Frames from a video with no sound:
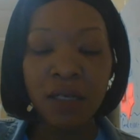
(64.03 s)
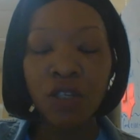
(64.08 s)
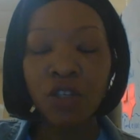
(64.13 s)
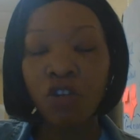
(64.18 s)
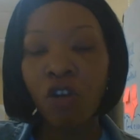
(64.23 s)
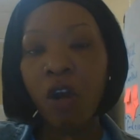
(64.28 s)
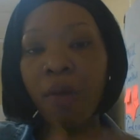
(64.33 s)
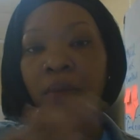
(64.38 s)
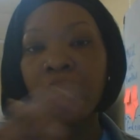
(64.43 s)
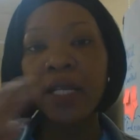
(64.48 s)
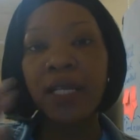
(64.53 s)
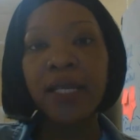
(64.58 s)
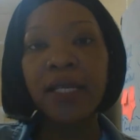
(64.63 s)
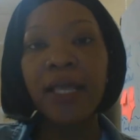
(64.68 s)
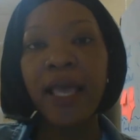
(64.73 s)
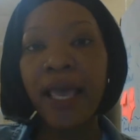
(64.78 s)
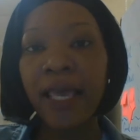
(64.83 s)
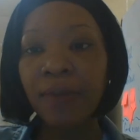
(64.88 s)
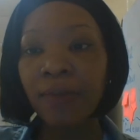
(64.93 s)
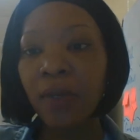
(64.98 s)
Germany
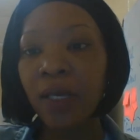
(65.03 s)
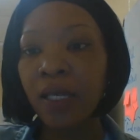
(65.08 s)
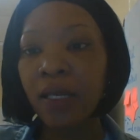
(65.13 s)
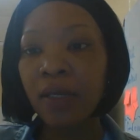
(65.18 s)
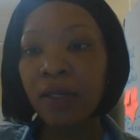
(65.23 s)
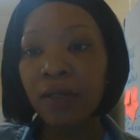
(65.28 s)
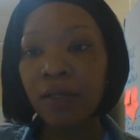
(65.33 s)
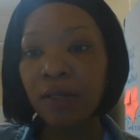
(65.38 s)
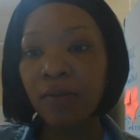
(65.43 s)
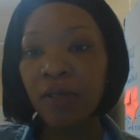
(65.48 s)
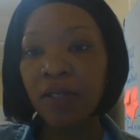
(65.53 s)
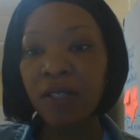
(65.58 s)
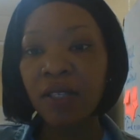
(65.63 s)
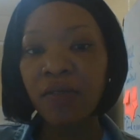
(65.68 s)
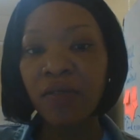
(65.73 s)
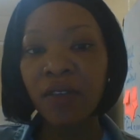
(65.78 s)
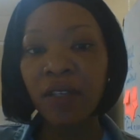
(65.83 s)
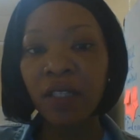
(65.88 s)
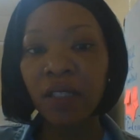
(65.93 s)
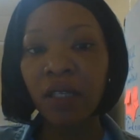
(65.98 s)
had been
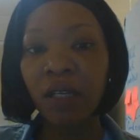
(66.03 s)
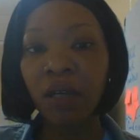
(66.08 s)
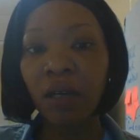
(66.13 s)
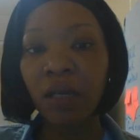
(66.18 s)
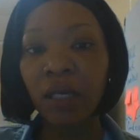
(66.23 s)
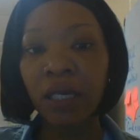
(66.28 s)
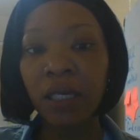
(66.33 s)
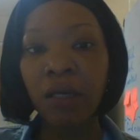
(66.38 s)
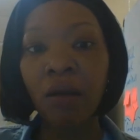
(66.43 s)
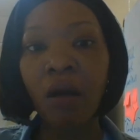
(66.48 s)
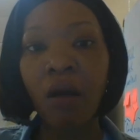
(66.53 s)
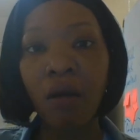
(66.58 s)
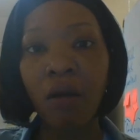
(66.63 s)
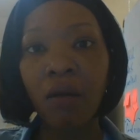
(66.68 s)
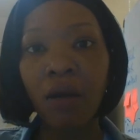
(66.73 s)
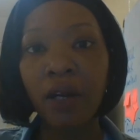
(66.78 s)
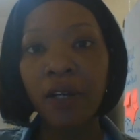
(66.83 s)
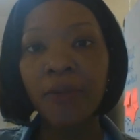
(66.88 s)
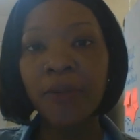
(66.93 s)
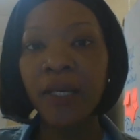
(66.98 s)
specifically hit
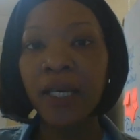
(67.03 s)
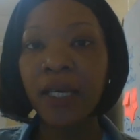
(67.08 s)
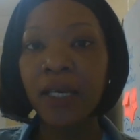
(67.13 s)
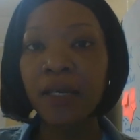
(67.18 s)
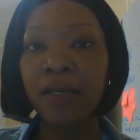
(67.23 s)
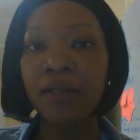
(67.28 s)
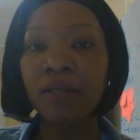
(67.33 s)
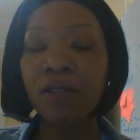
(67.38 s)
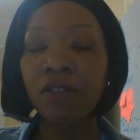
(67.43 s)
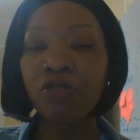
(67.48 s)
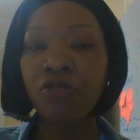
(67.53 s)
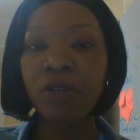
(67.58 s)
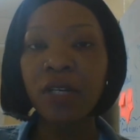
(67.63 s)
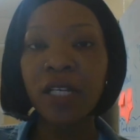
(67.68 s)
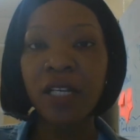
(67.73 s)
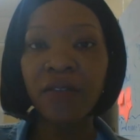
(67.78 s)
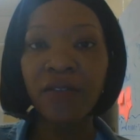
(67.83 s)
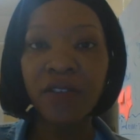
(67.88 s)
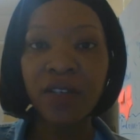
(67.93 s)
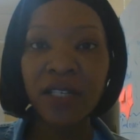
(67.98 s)
hard because the
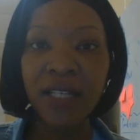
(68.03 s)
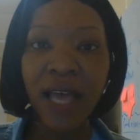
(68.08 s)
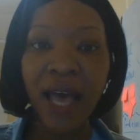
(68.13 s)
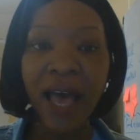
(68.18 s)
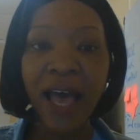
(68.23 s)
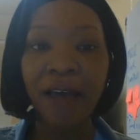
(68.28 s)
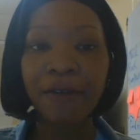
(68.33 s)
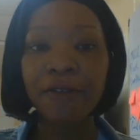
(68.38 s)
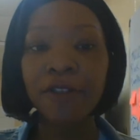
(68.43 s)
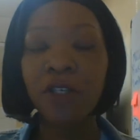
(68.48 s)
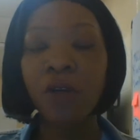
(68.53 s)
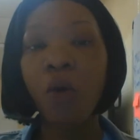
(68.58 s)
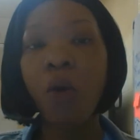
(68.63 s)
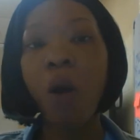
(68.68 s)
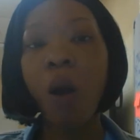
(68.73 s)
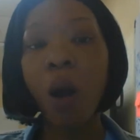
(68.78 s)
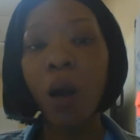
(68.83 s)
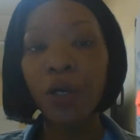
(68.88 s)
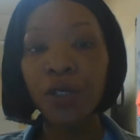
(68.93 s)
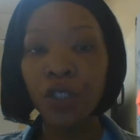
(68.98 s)
Treaty of Versailles was so
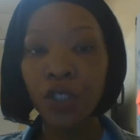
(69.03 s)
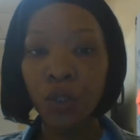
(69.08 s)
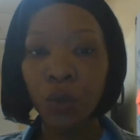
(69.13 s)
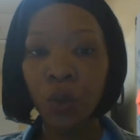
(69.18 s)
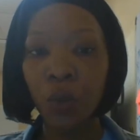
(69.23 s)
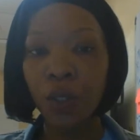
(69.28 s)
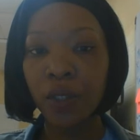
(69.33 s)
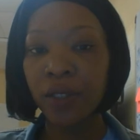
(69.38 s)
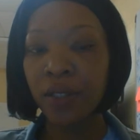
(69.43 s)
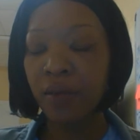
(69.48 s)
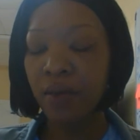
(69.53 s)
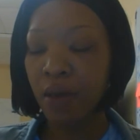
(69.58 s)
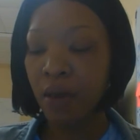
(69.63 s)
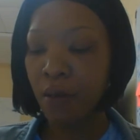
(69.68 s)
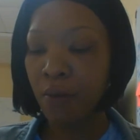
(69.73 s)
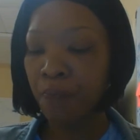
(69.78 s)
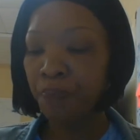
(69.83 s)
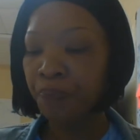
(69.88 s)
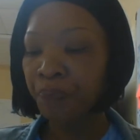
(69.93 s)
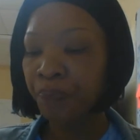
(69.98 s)
harsh towards
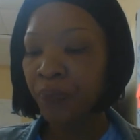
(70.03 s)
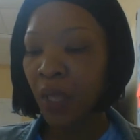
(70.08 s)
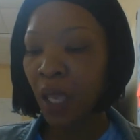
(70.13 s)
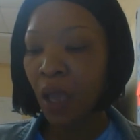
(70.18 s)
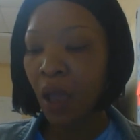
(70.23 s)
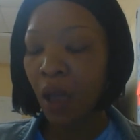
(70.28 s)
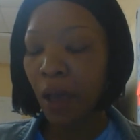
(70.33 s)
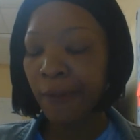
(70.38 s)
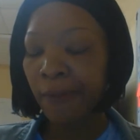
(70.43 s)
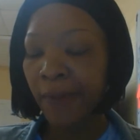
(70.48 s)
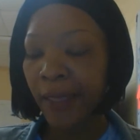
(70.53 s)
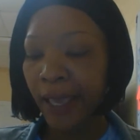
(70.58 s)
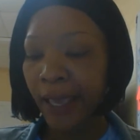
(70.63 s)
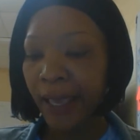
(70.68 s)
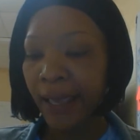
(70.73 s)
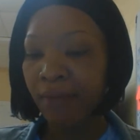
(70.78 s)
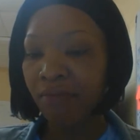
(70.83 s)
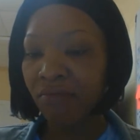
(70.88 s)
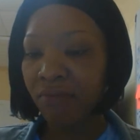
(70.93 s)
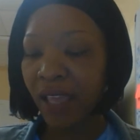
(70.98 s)
them
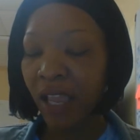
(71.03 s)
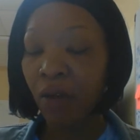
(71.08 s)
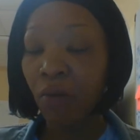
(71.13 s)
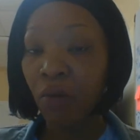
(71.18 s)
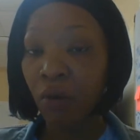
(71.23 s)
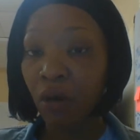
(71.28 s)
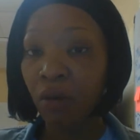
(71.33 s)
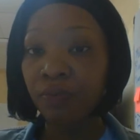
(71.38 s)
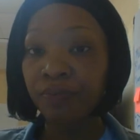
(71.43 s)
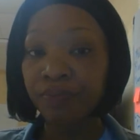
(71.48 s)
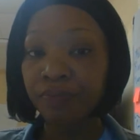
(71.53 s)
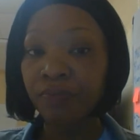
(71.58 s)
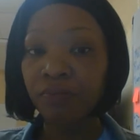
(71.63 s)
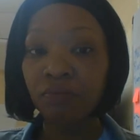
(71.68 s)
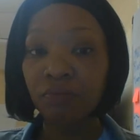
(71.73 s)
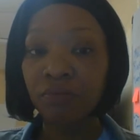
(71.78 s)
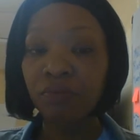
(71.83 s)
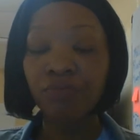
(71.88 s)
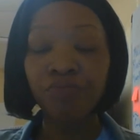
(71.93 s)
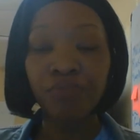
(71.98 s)
that they were
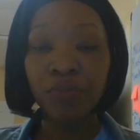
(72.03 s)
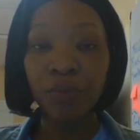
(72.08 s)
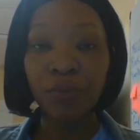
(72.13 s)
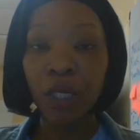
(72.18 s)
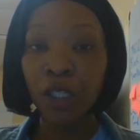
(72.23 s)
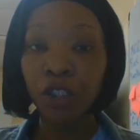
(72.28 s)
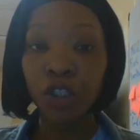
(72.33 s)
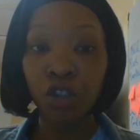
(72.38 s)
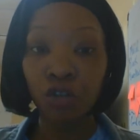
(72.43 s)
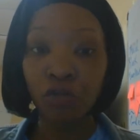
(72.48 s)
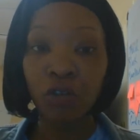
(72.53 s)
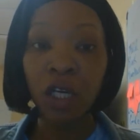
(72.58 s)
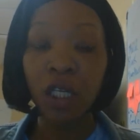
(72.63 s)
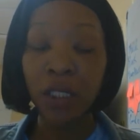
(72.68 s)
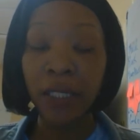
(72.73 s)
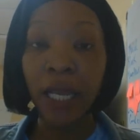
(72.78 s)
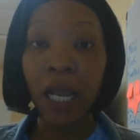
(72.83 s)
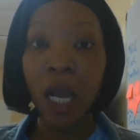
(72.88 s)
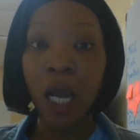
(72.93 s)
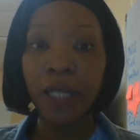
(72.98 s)
a
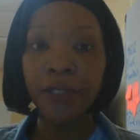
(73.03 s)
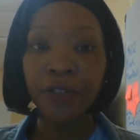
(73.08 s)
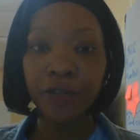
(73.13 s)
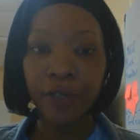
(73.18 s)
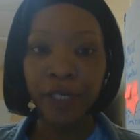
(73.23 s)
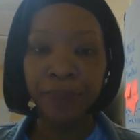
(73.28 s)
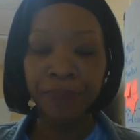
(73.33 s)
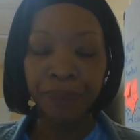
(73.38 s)
struggling country.